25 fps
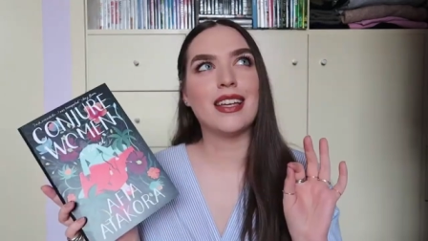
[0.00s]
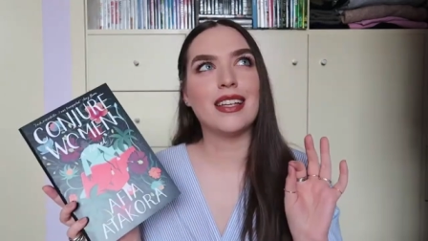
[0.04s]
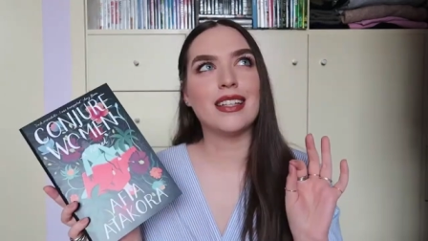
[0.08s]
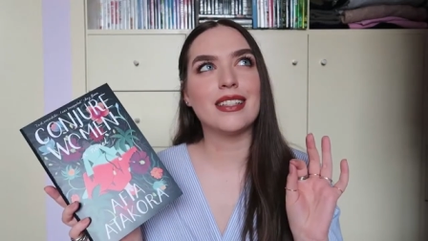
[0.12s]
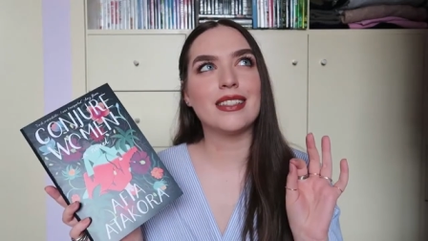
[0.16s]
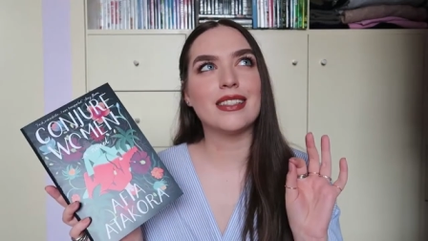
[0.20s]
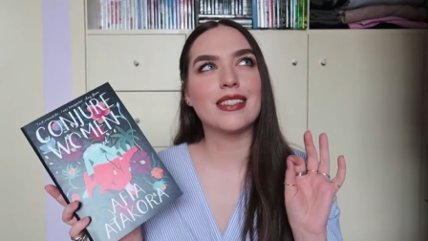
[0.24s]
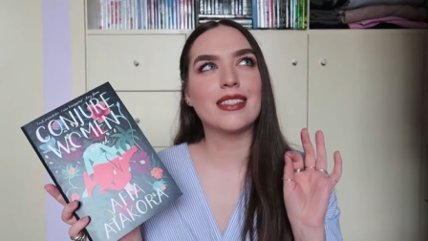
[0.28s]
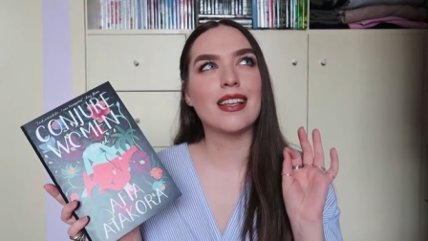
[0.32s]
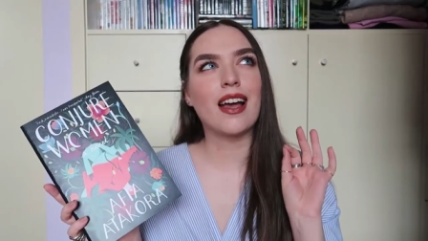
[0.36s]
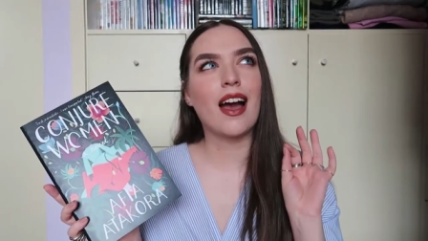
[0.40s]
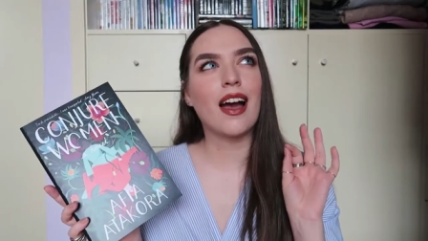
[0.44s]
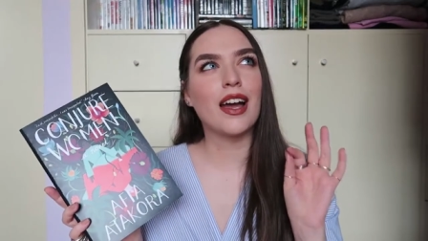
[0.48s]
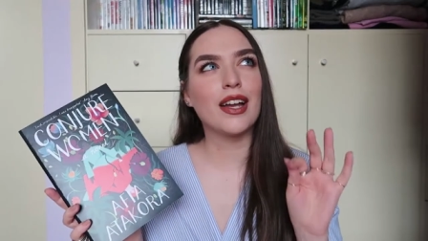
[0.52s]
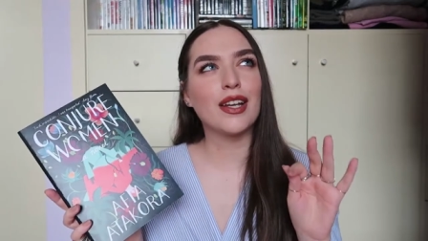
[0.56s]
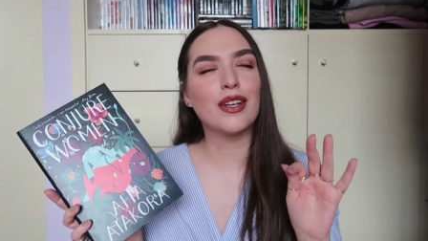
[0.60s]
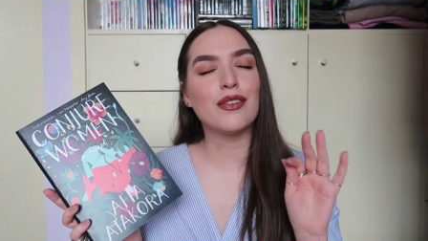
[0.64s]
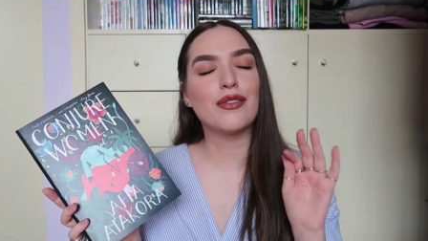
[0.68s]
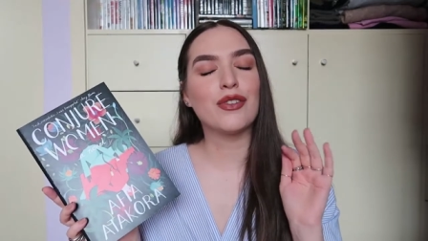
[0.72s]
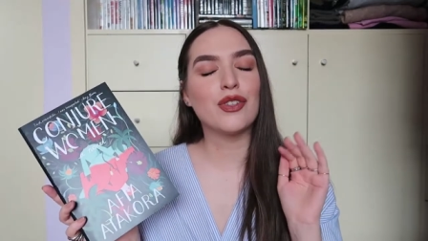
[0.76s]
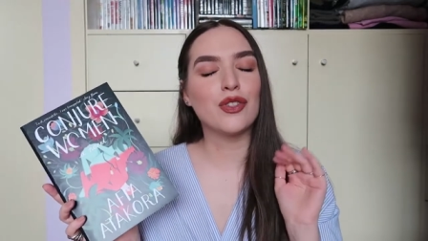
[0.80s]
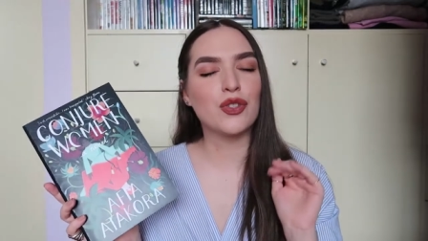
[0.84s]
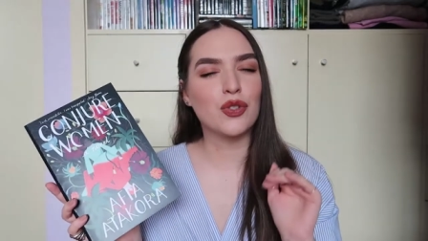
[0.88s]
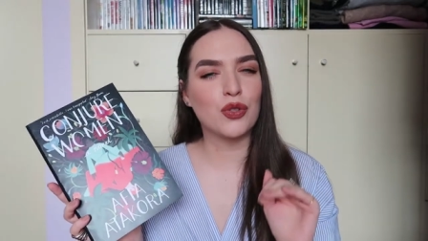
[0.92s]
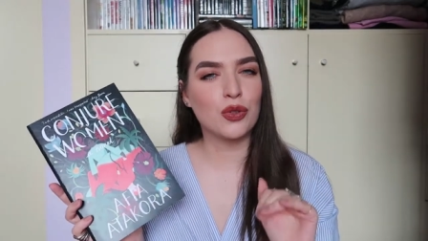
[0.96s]
is kind
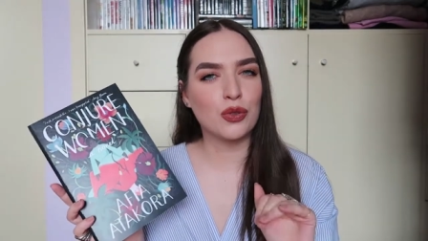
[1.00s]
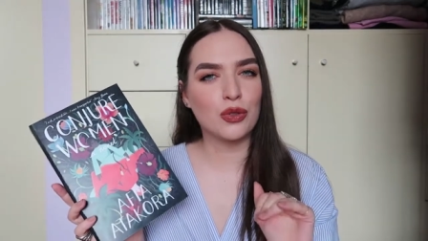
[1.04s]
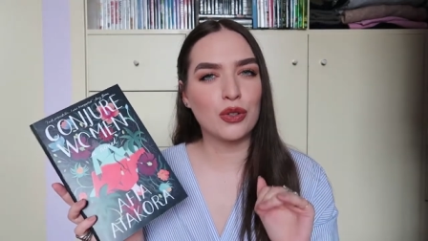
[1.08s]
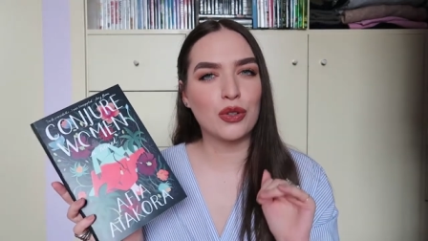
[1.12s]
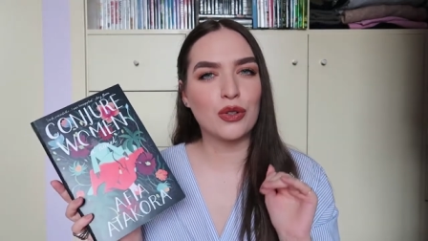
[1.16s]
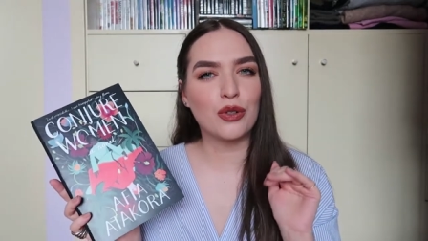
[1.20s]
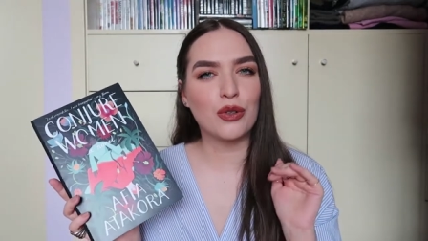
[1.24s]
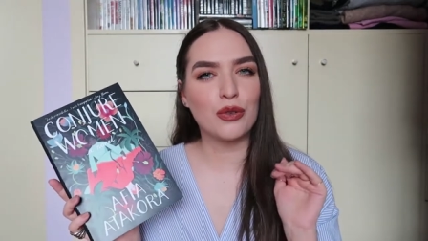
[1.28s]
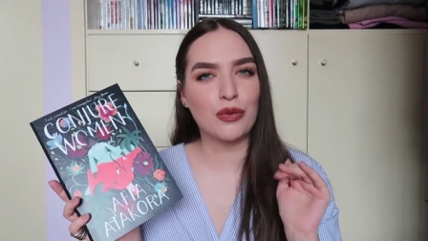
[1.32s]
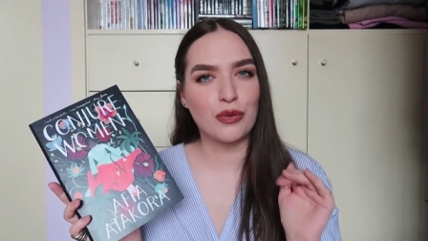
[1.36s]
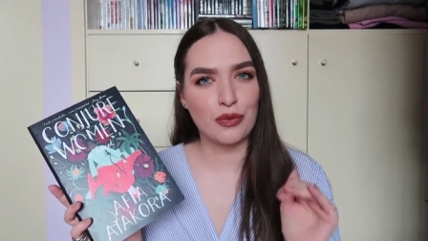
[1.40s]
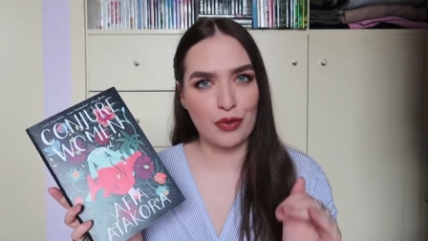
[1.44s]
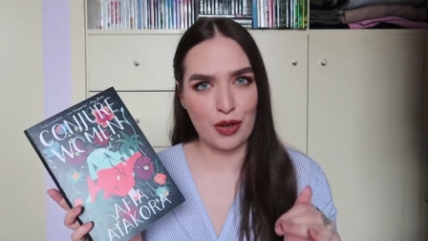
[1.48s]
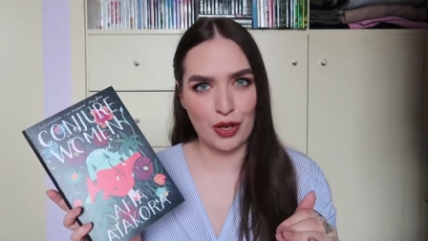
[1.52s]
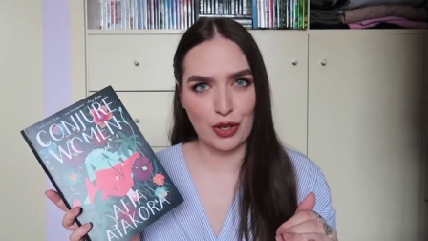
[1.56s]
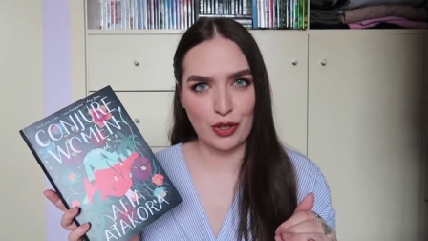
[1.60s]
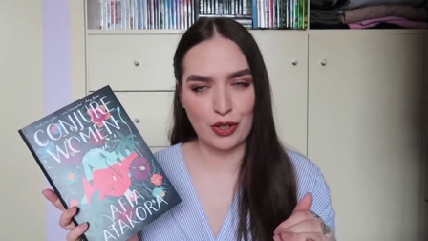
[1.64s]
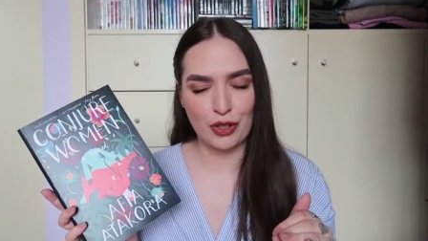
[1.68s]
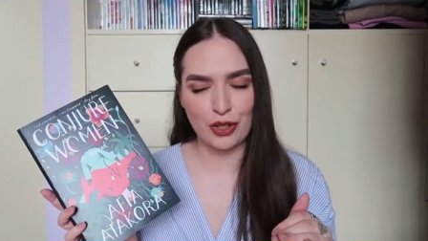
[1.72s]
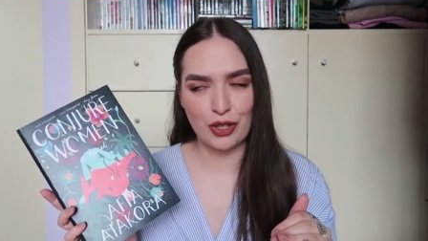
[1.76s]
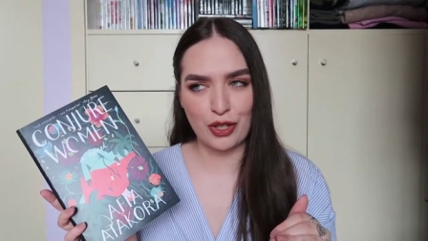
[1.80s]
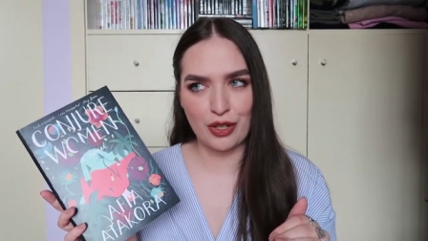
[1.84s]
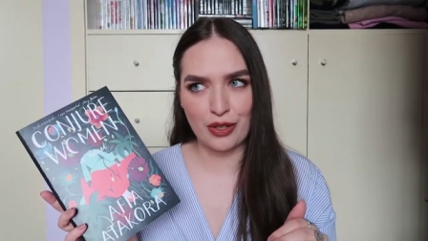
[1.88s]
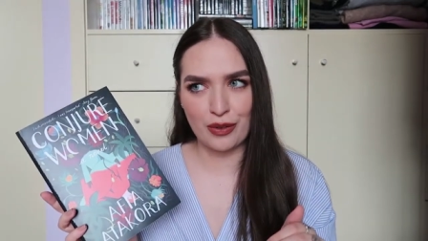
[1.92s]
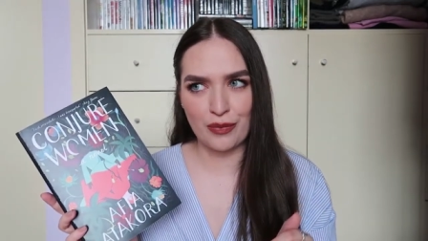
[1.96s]
of historical
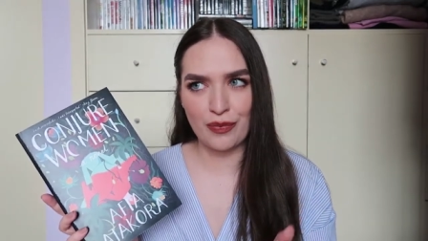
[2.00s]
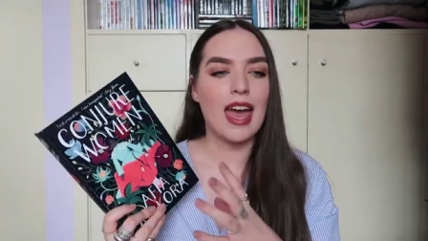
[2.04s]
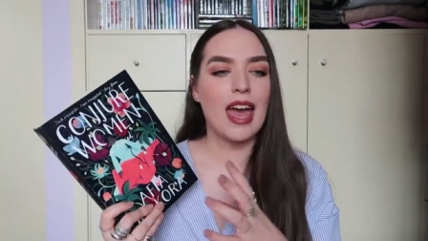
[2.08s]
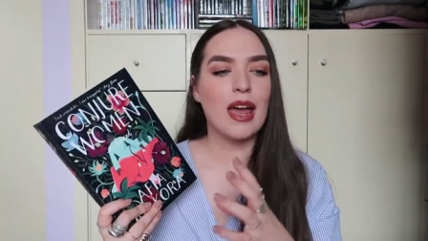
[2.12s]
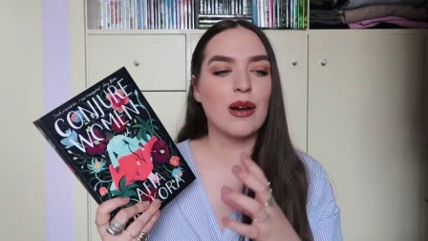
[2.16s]
fiction,